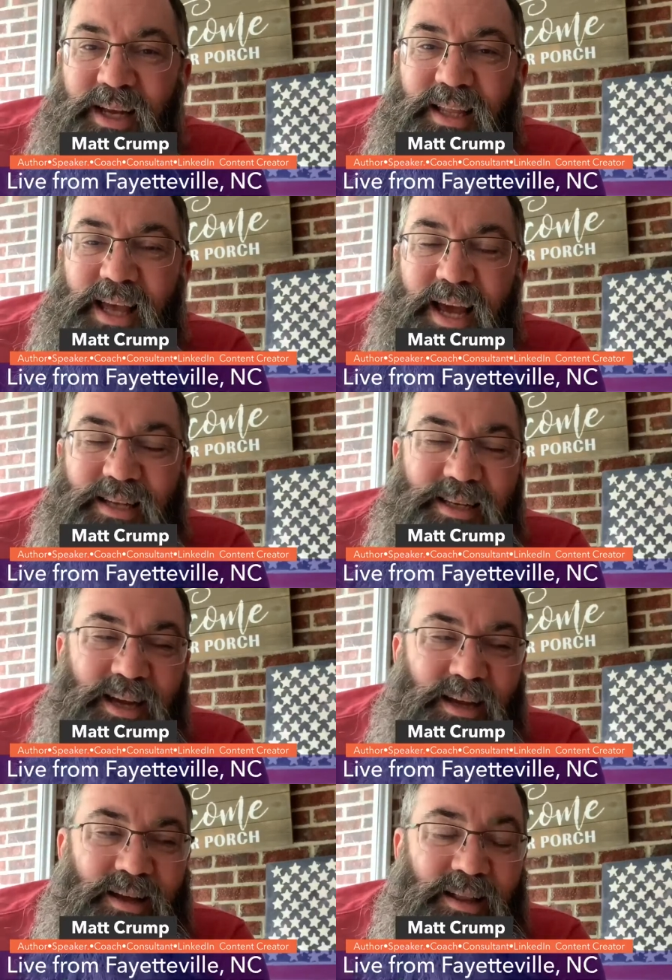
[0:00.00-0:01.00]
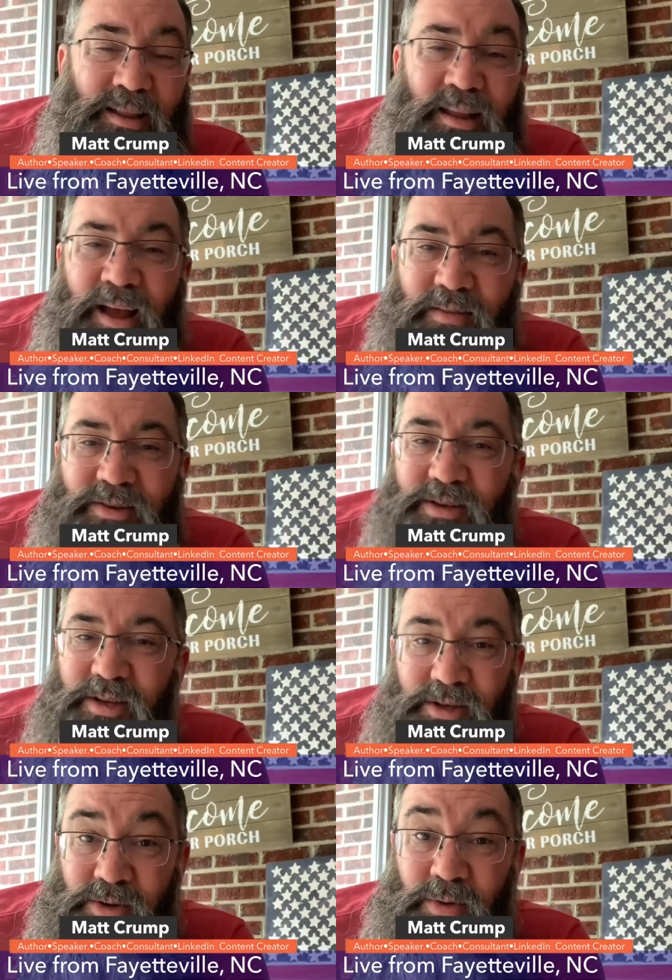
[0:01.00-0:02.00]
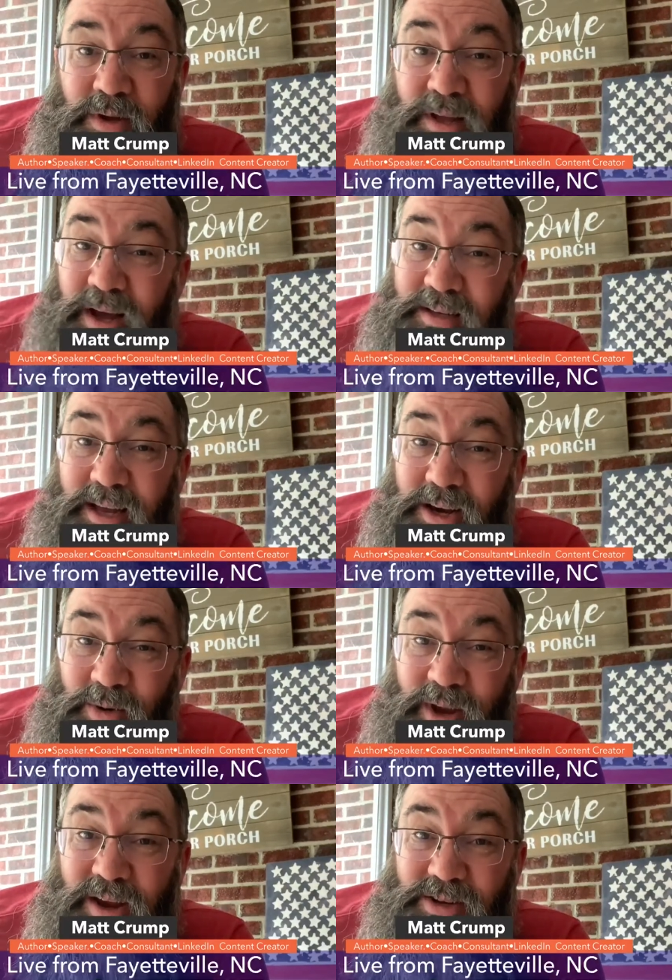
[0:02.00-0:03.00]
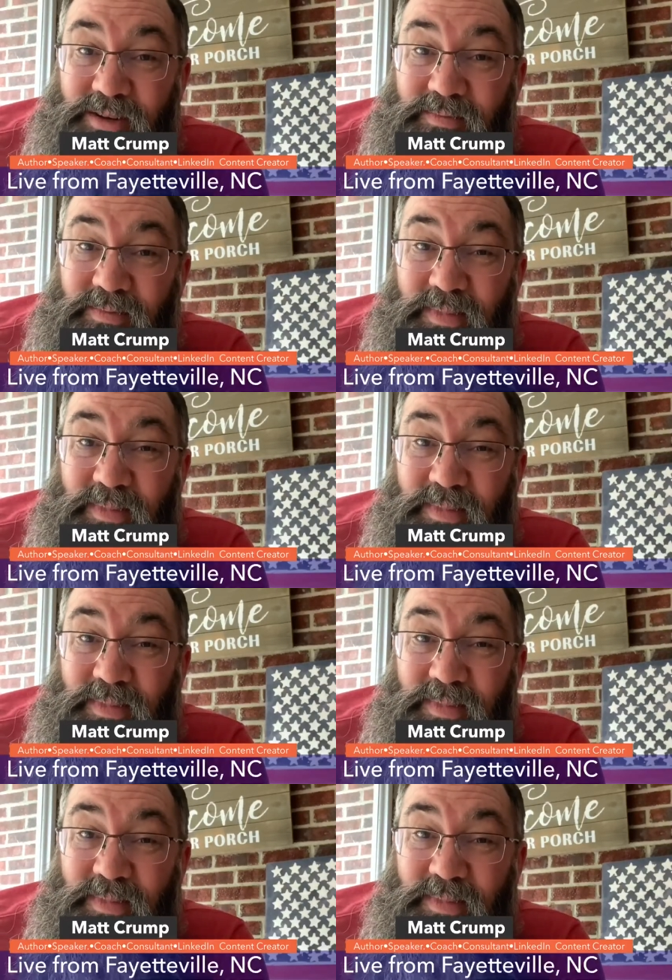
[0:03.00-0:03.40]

that uh, loves to do content creation